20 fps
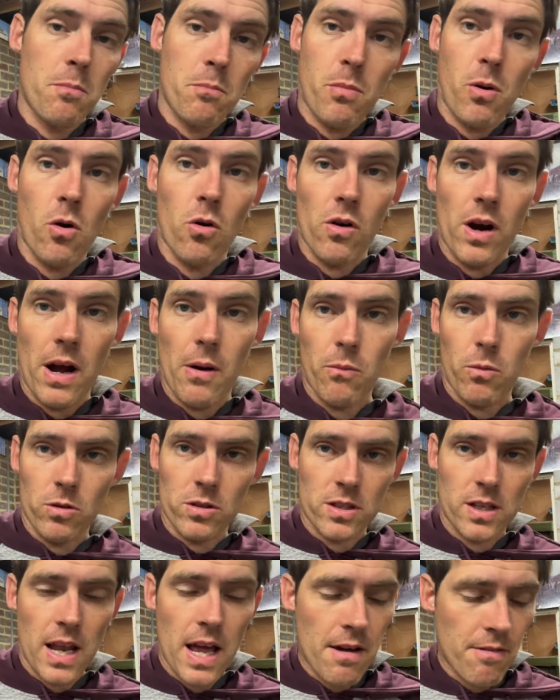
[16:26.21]
pour out
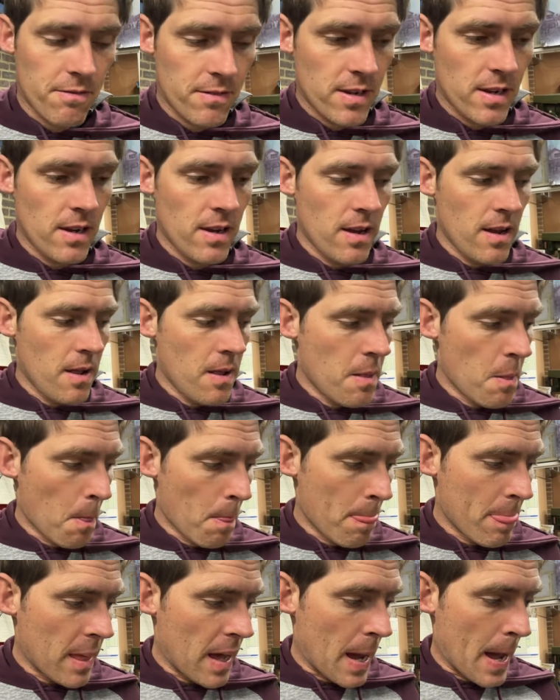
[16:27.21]
what's left
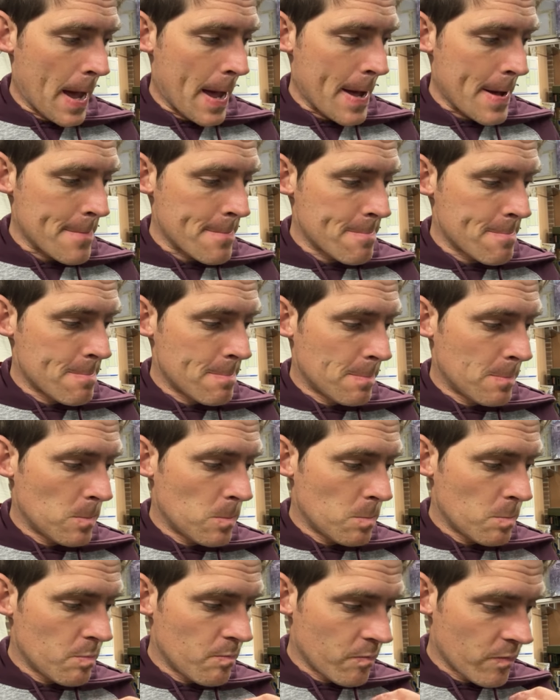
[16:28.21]
um,
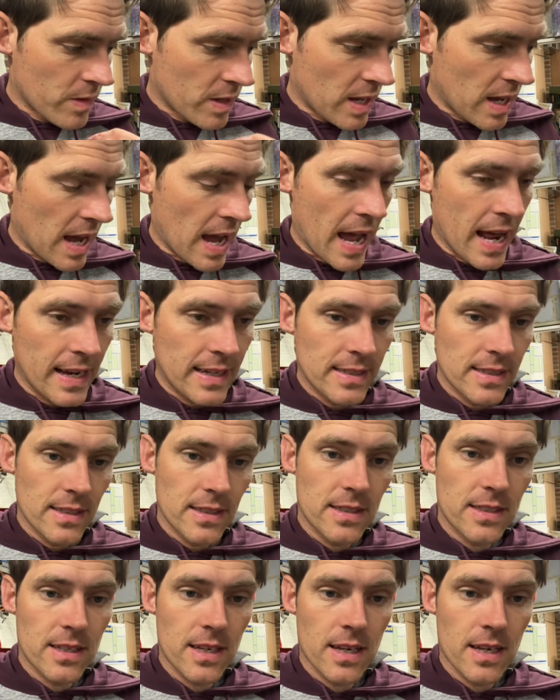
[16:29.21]
and